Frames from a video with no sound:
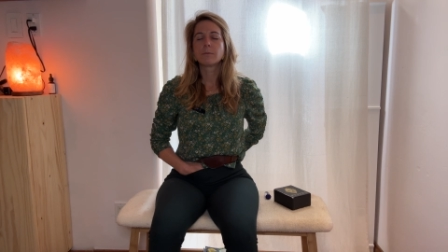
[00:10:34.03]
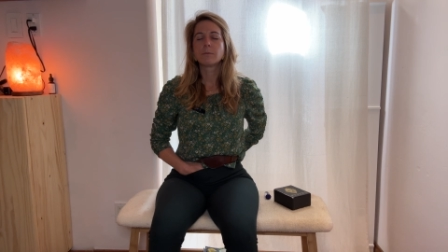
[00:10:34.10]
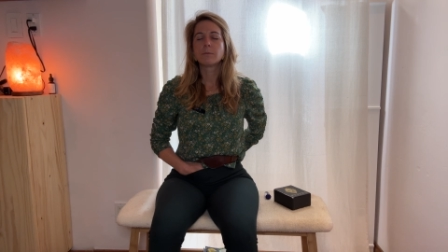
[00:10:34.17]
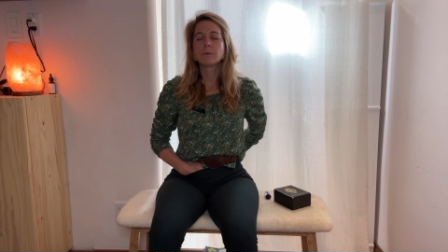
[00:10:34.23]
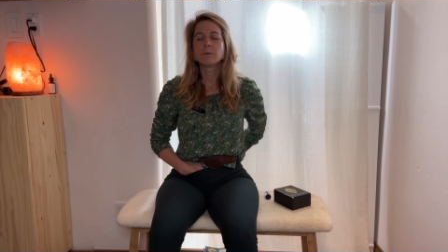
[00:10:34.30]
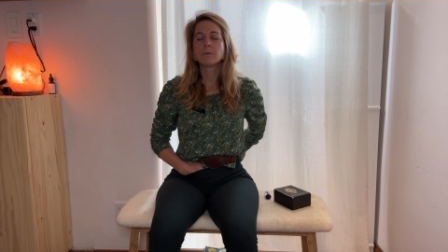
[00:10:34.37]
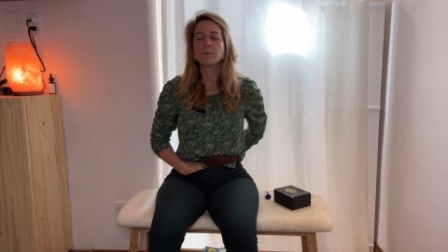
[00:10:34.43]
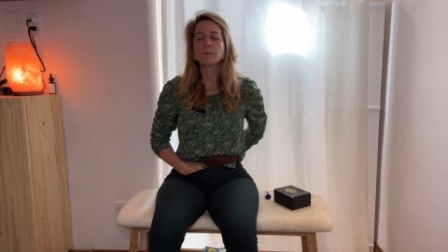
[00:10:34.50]

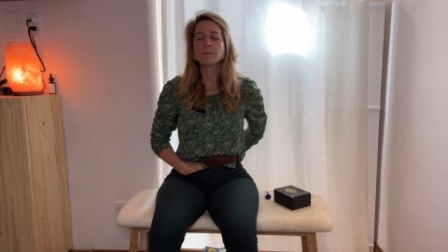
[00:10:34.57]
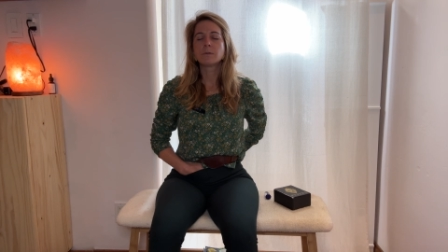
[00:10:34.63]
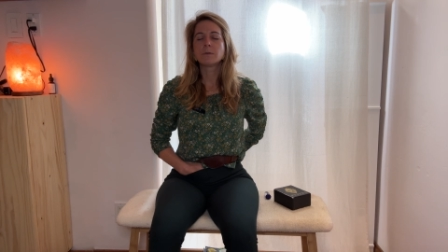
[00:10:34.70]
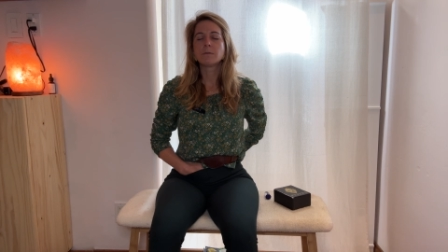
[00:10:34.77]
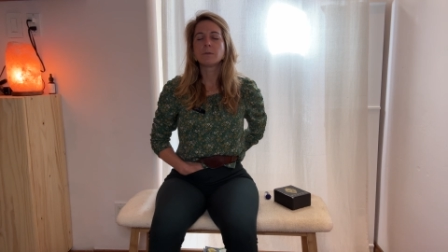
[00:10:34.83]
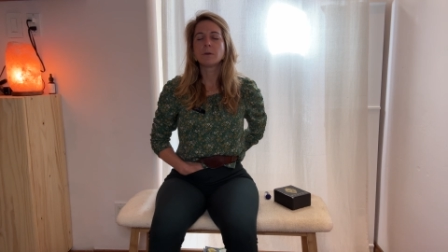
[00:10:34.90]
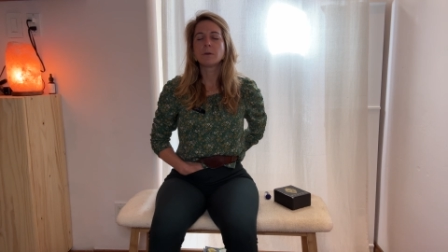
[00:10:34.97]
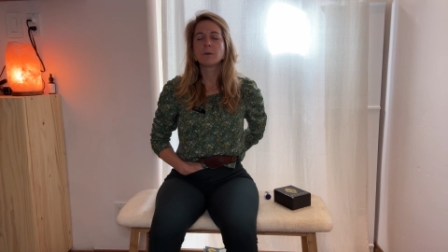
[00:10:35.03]
Notice if
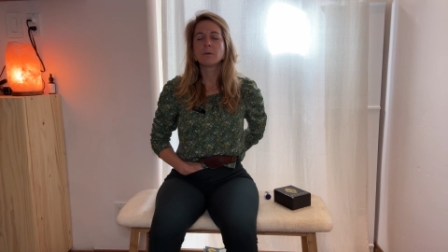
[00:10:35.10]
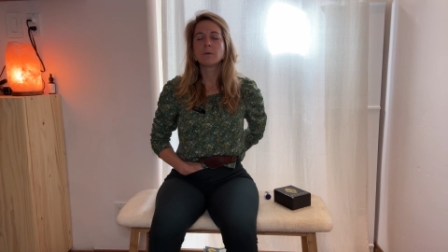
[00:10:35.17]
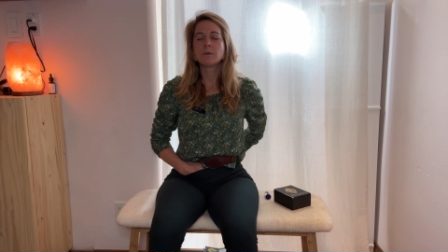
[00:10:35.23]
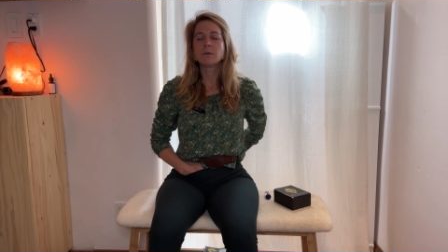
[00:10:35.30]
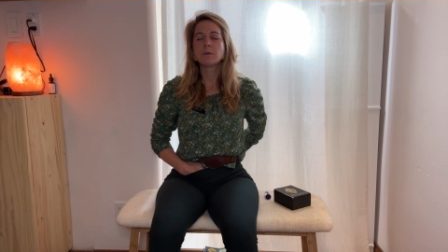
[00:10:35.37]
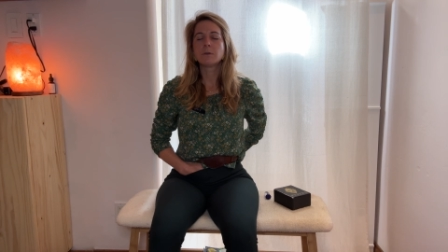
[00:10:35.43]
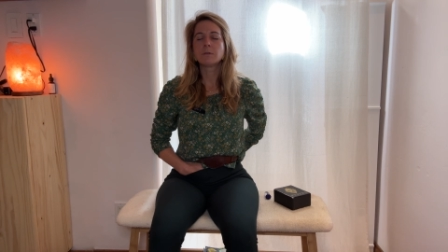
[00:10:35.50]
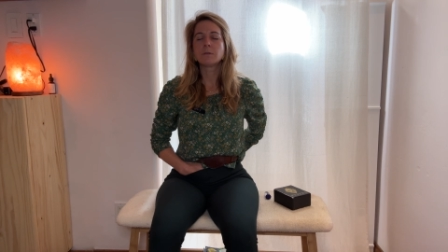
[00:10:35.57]
there
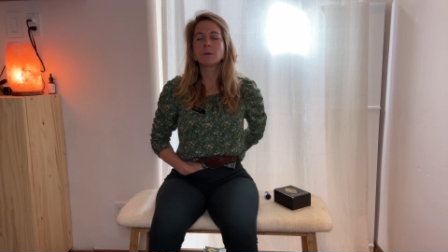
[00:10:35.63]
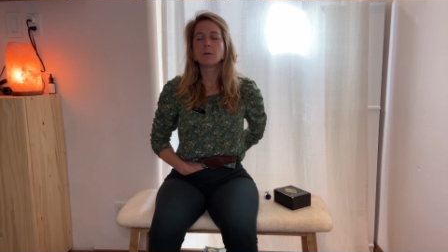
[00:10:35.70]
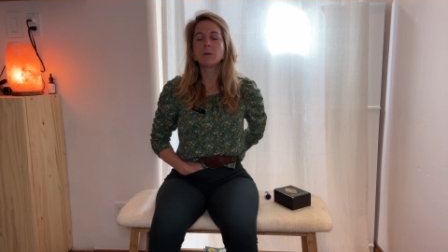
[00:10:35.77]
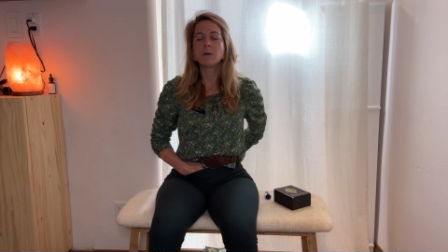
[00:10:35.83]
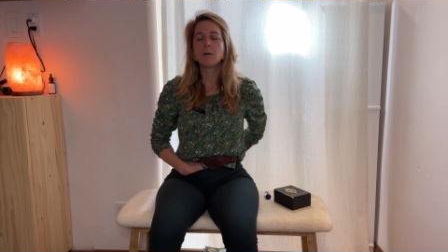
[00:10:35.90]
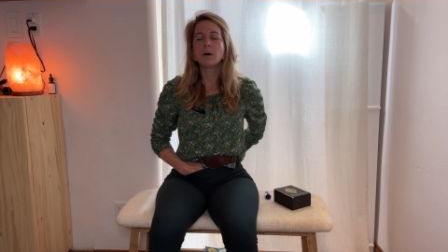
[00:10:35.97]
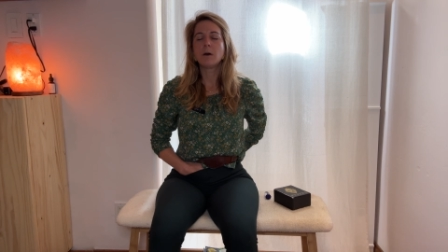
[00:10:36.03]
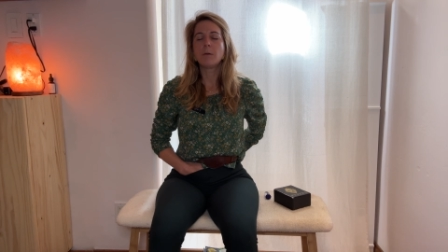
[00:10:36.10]
is
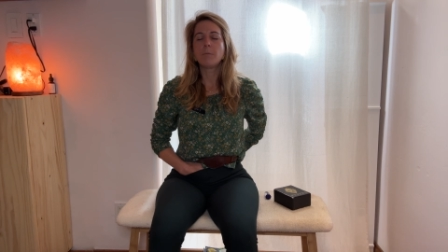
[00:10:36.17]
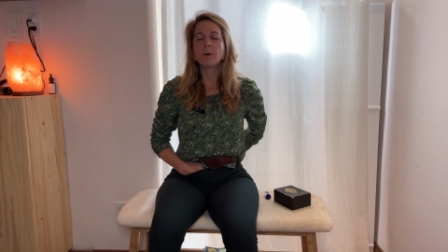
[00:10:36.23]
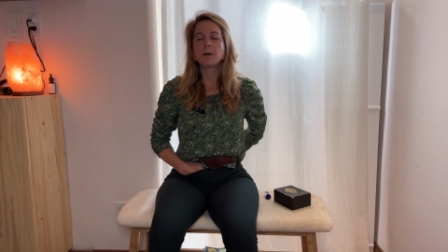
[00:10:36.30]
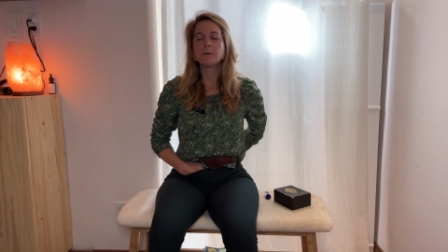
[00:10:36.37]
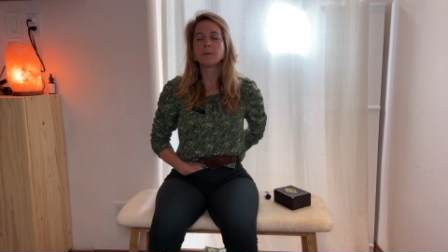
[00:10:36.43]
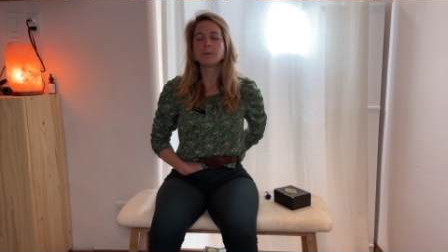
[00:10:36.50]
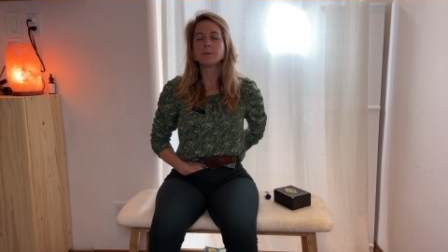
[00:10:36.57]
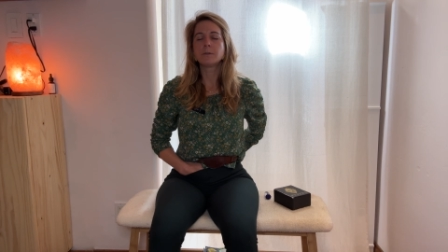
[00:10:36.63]
an
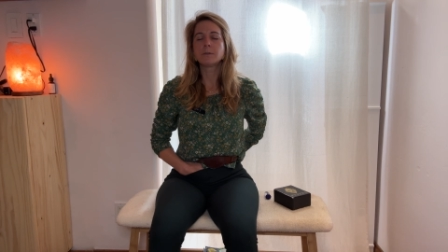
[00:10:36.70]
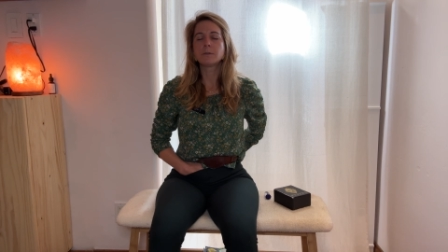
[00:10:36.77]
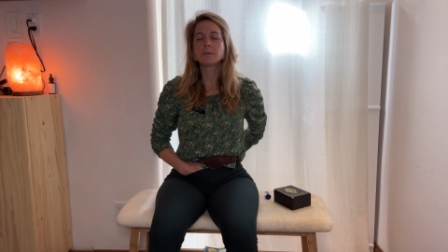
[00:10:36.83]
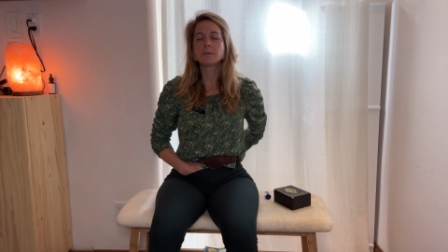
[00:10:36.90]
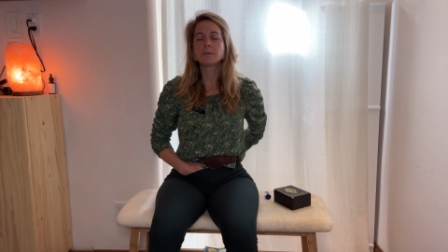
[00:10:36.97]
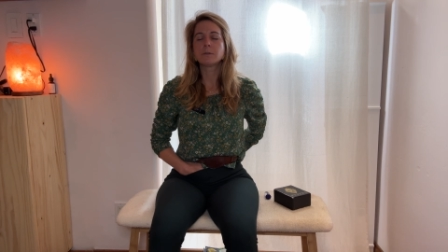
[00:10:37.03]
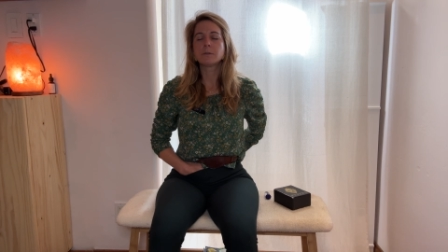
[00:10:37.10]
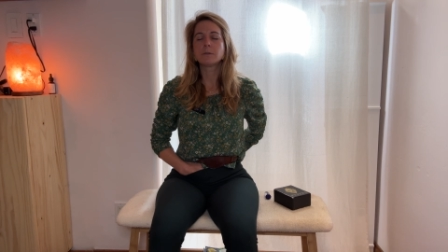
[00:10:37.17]
abundance
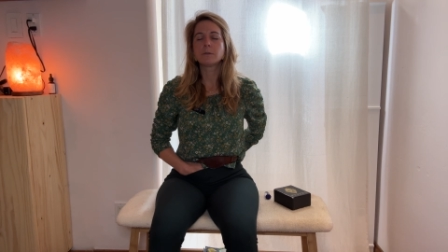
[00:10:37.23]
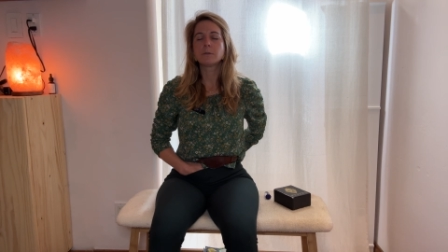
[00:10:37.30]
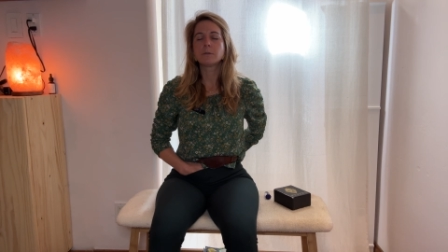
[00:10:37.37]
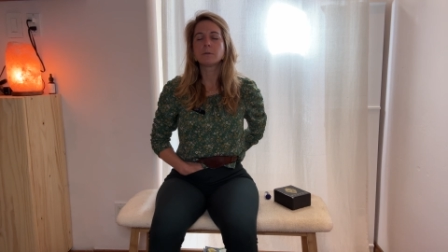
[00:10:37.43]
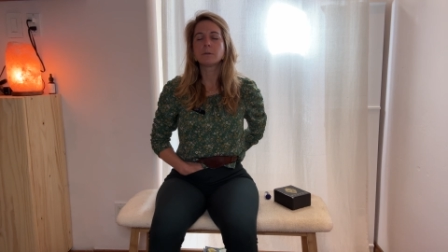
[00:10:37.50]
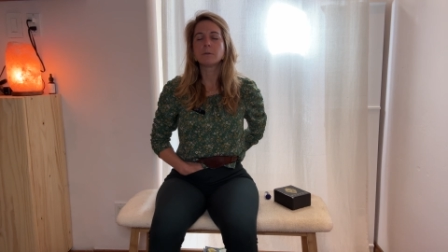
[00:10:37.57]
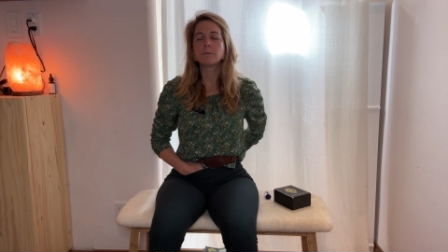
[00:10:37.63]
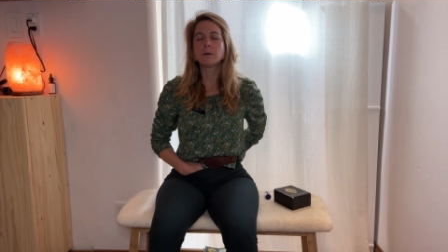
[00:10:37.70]

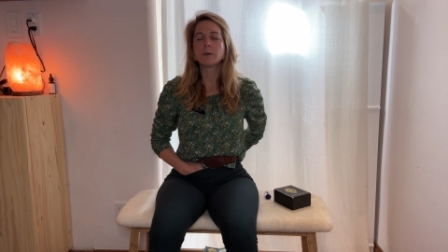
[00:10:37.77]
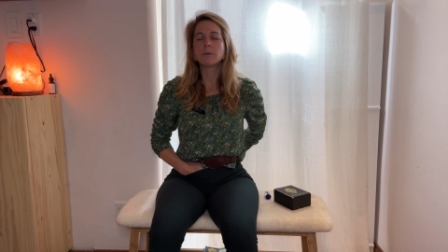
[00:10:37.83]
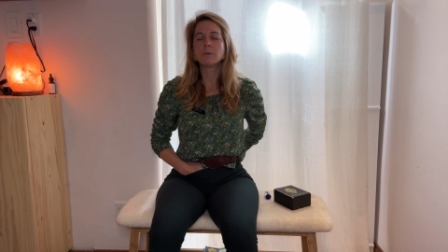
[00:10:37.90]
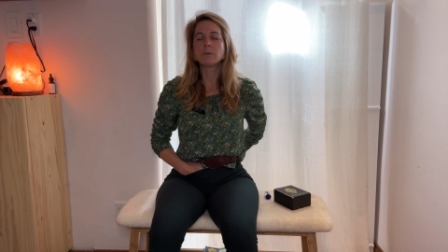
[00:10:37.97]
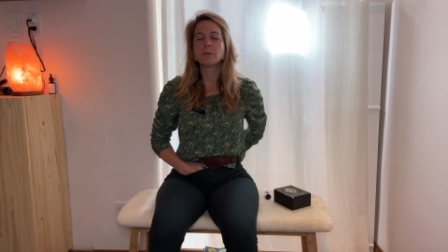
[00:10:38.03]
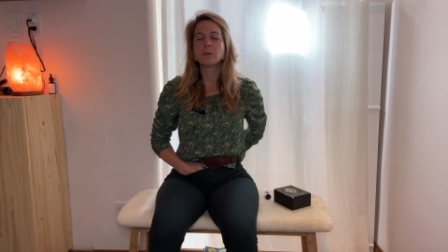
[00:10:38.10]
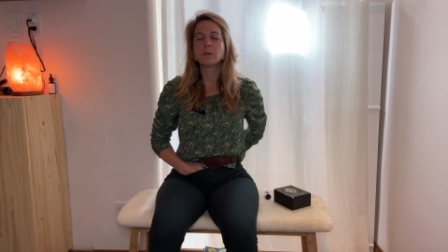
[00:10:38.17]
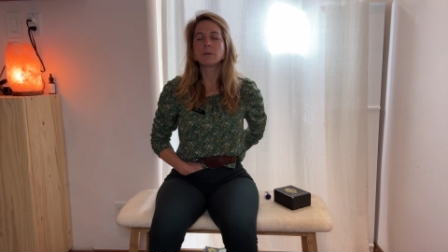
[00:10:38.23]
of
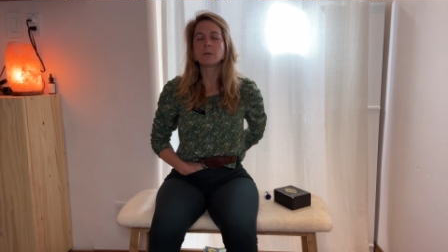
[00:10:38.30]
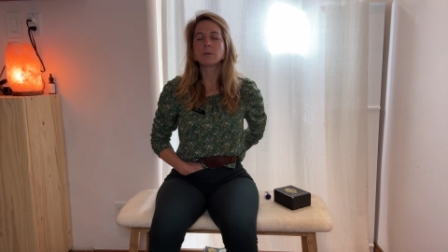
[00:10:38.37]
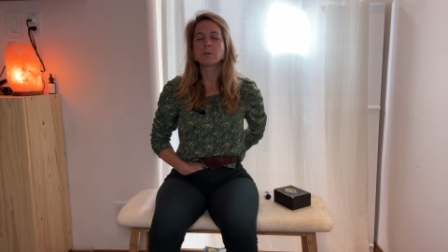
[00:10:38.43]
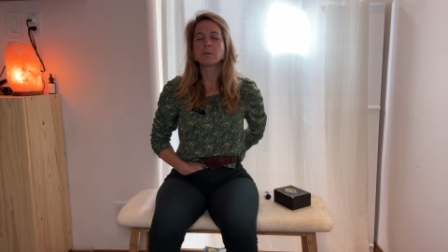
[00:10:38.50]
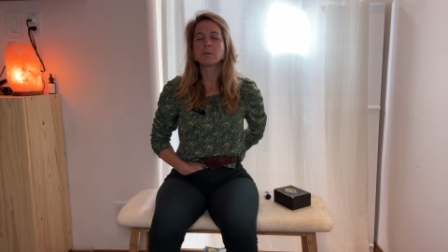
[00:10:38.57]
energy,